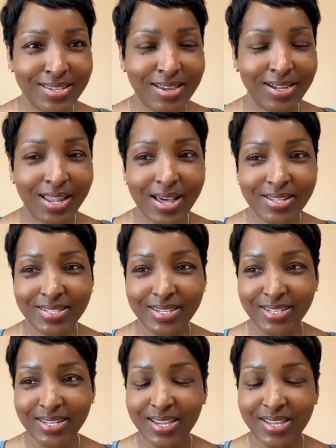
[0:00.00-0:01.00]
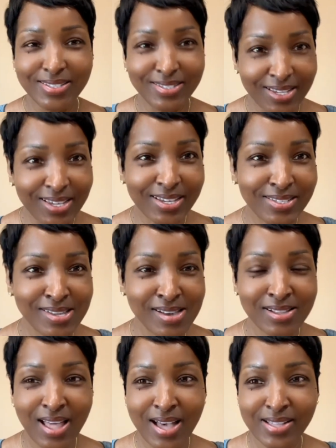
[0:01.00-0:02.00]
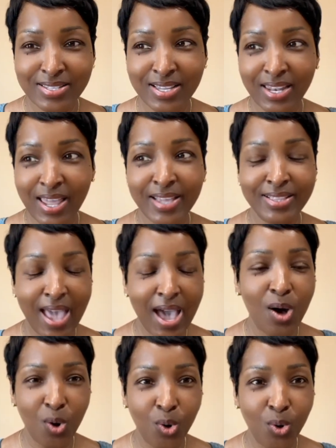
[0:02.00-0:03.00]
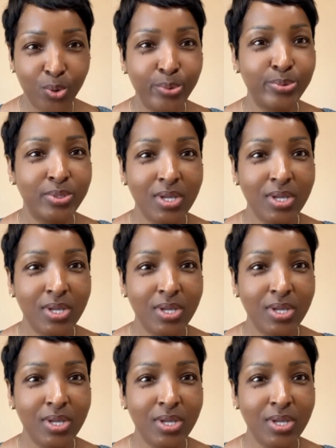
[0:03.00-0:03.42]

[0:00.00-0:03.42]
your closet. Dig into your closet, like that old